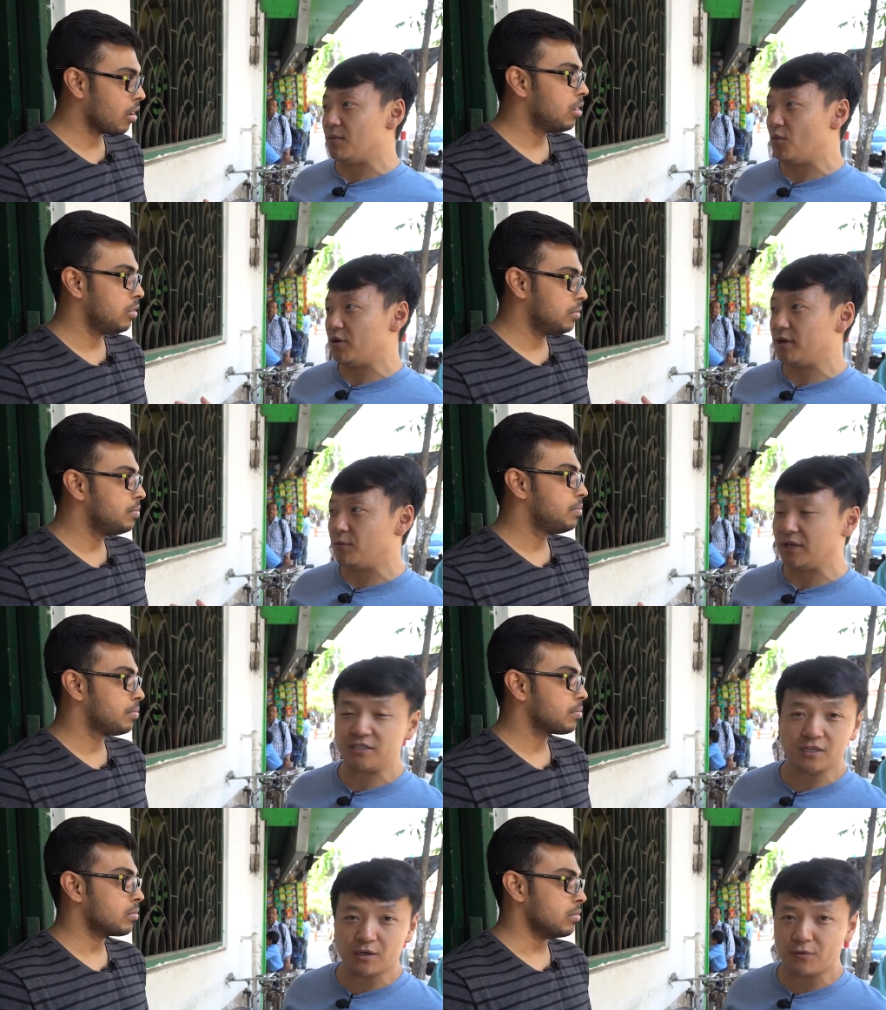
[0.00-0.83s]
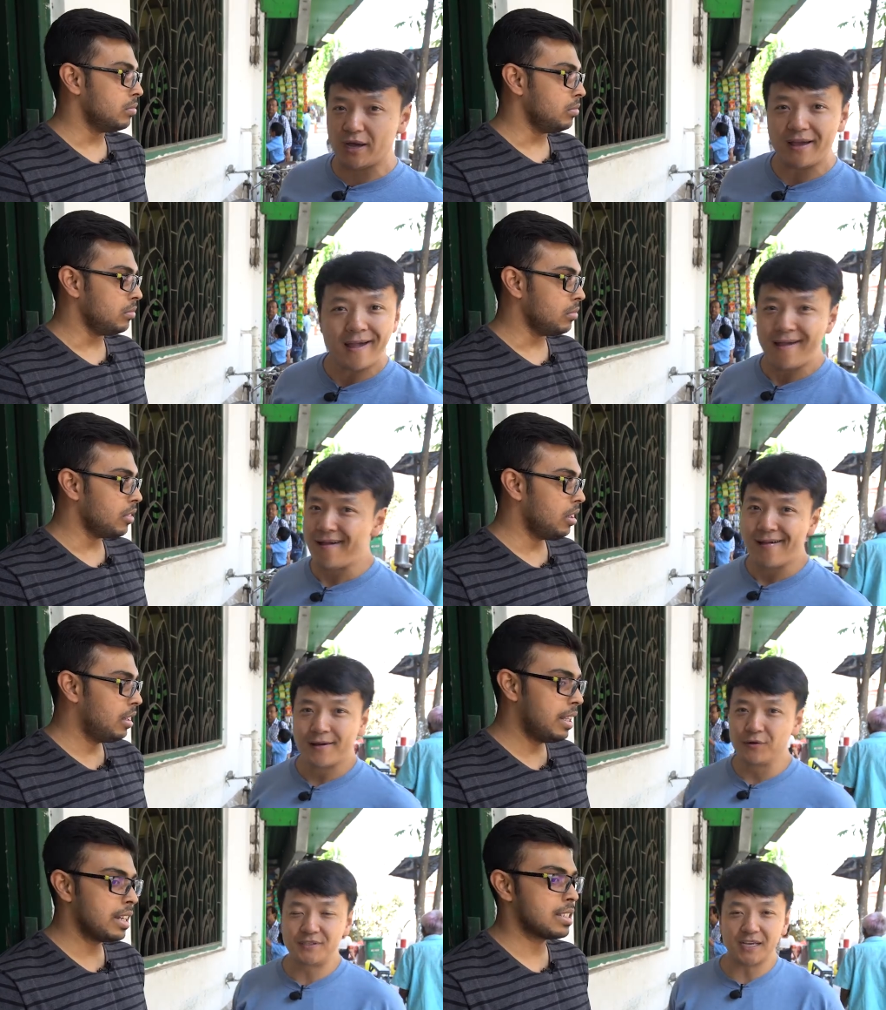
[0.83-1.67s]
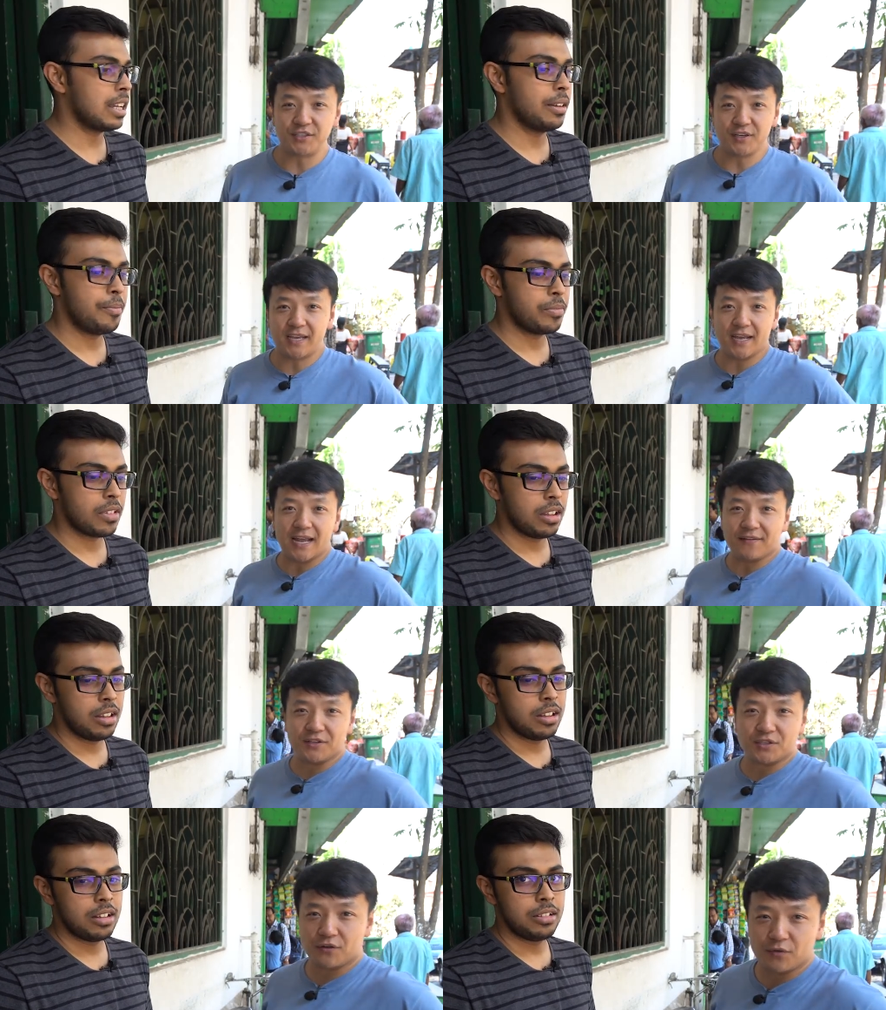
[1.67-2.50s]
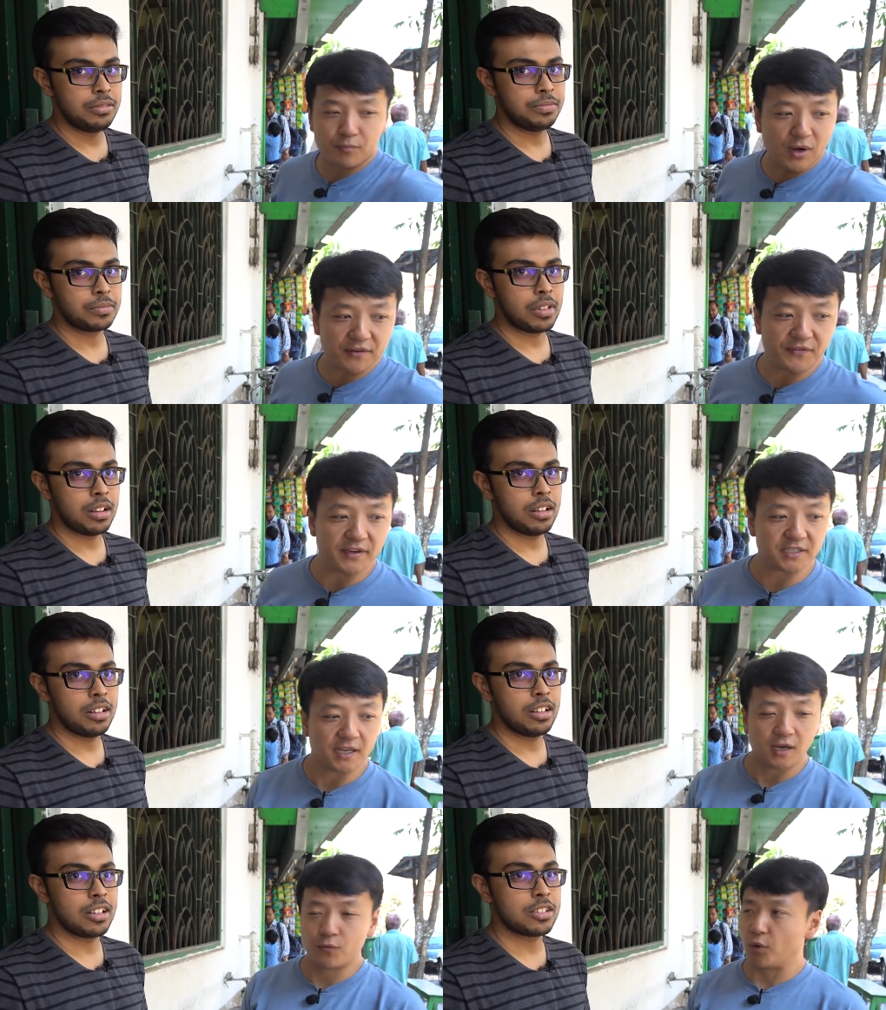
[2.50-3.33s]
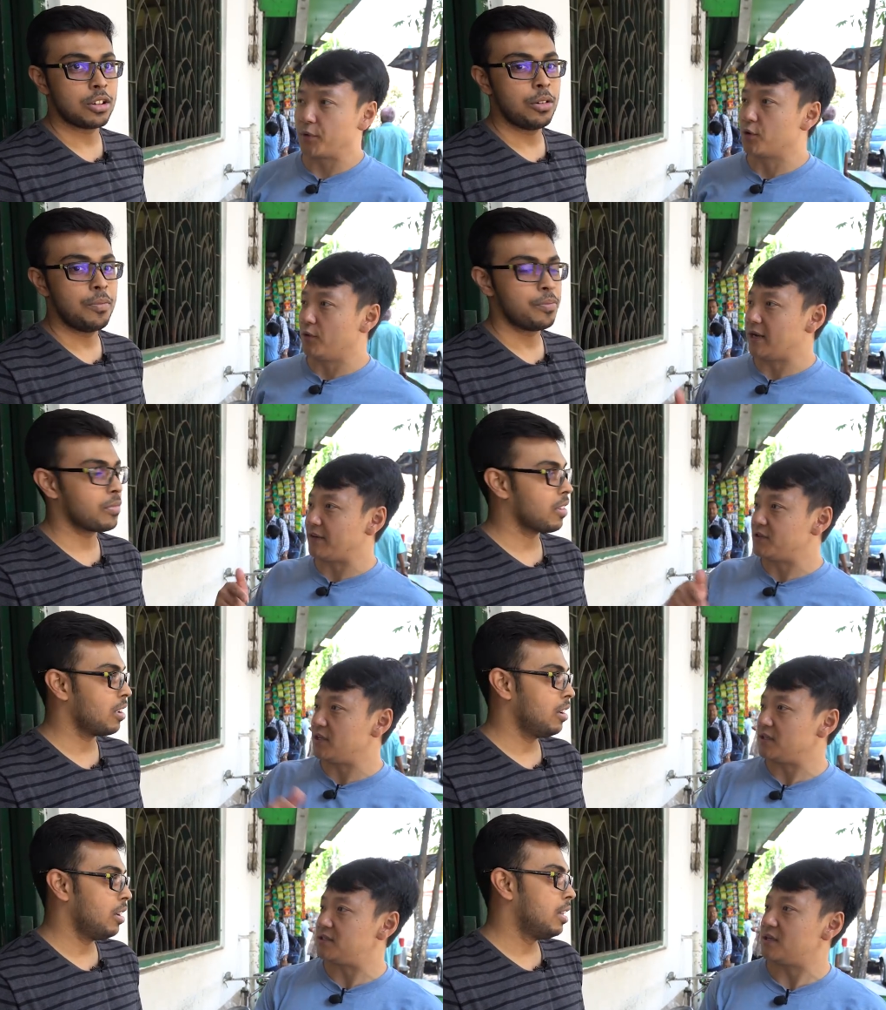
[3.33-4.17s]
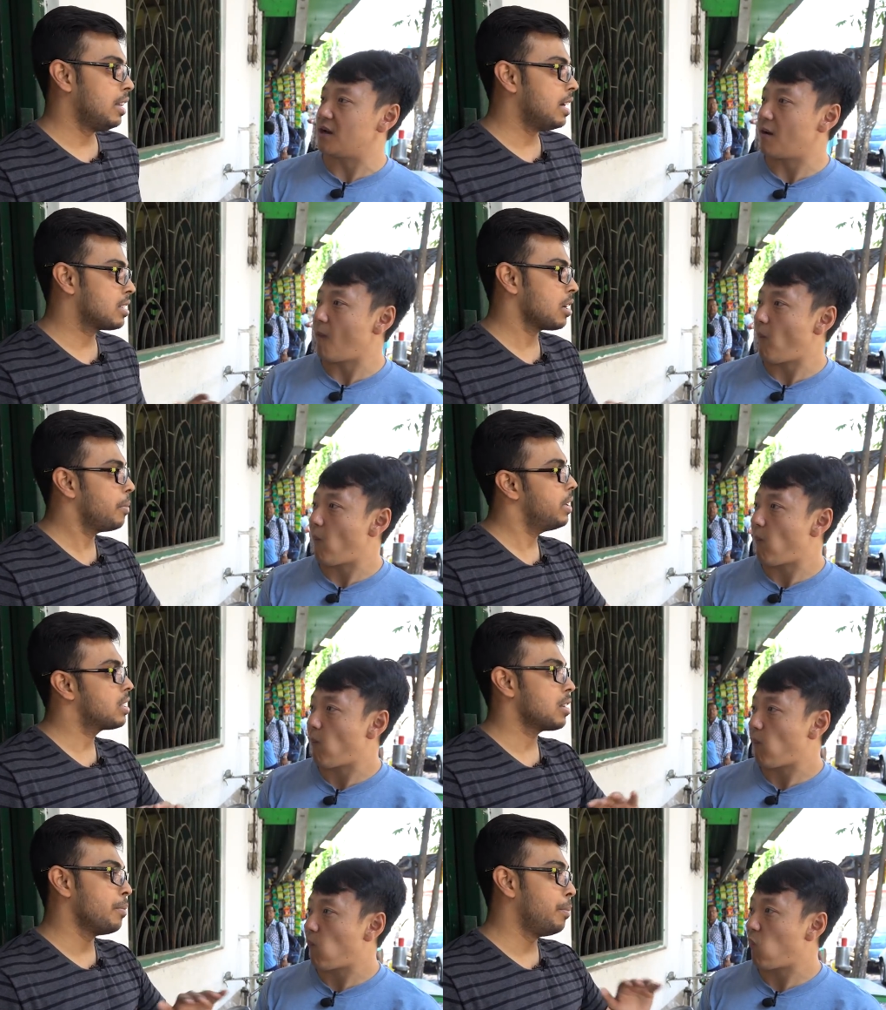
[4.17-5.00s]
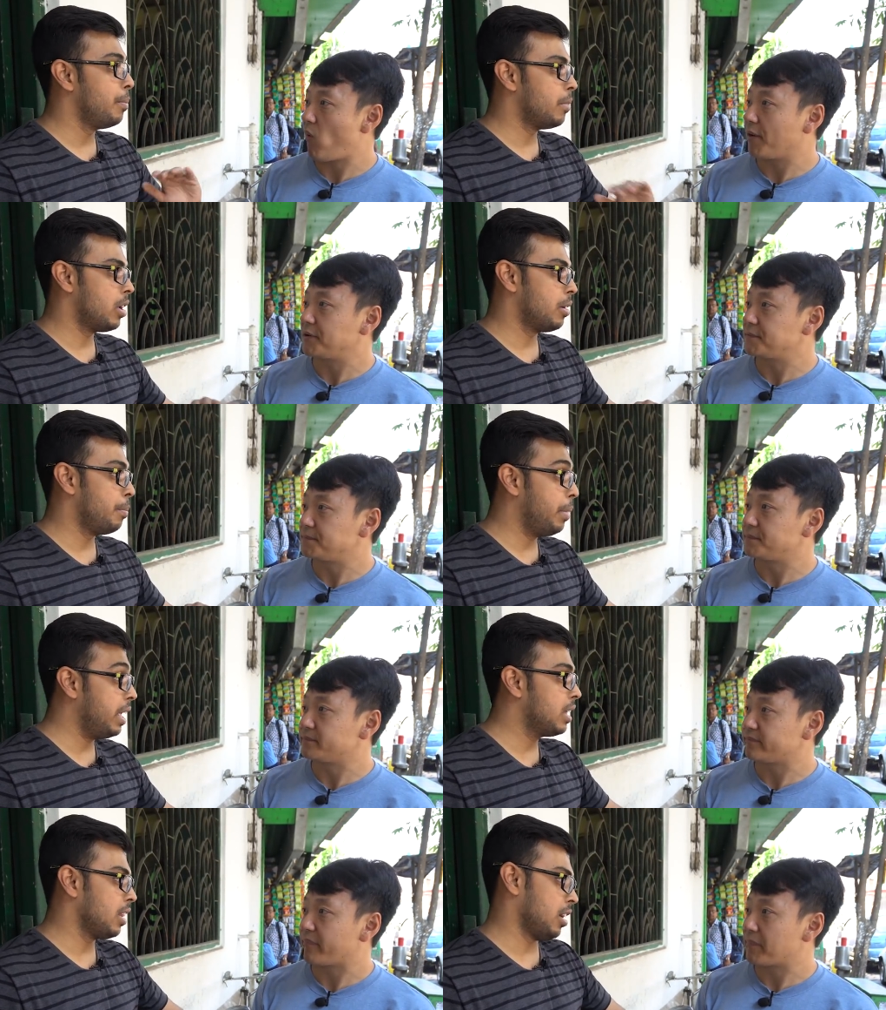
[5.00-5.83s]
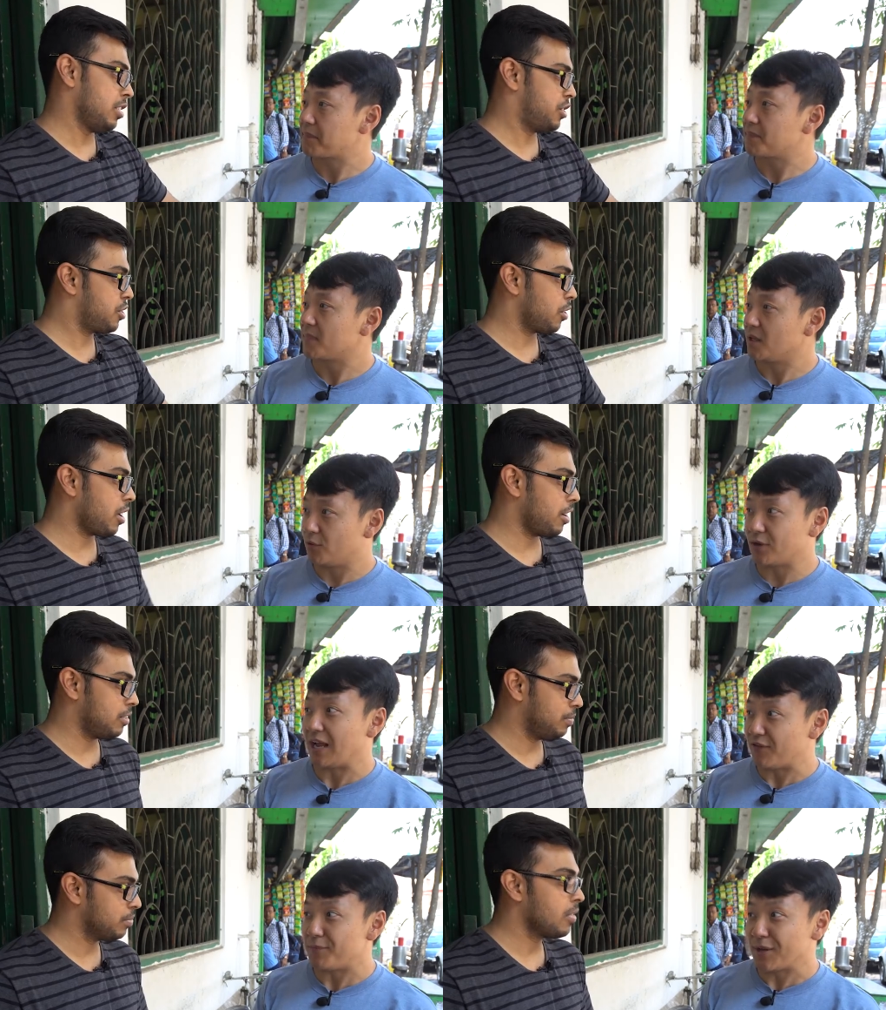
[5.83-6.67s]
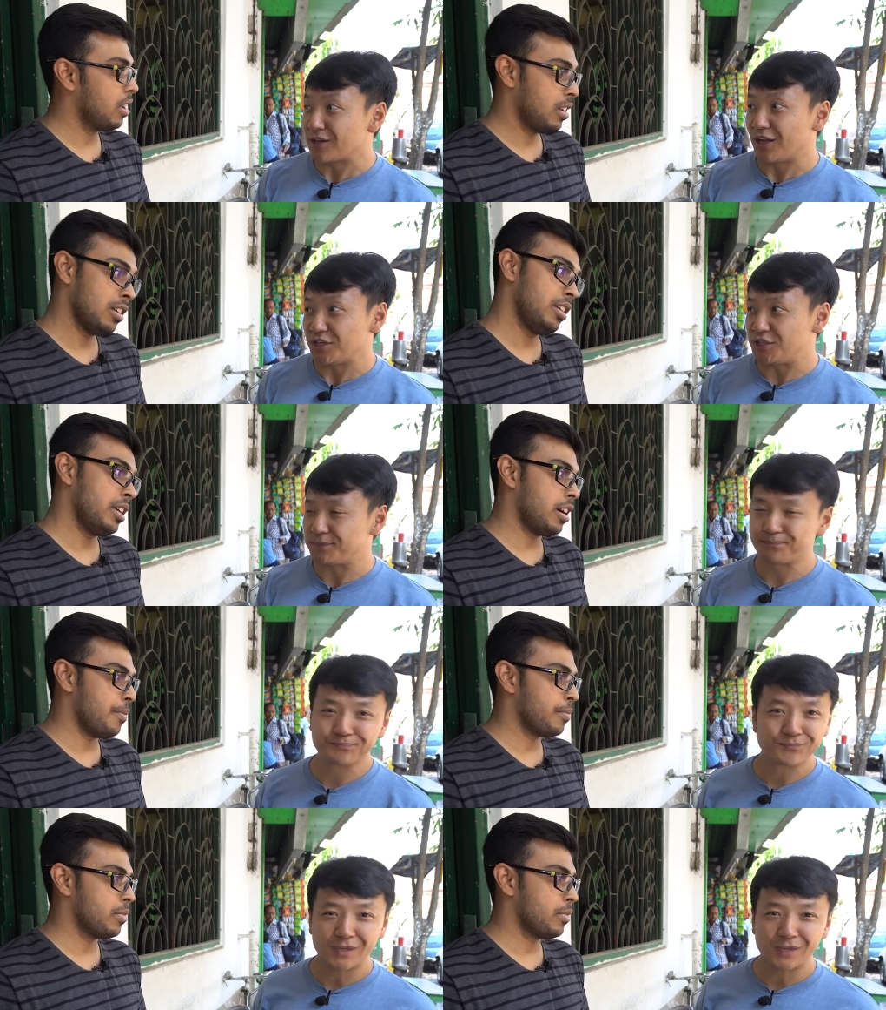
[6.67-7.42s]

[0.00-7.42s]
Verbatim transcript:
Speaker 1: the morning, which, you know what? Who says you can't have dessert for breakfast? Where so, are we going after this? Let's some eat some uh, big lunch. Okay? We're gonna have a big lunch. Yeah.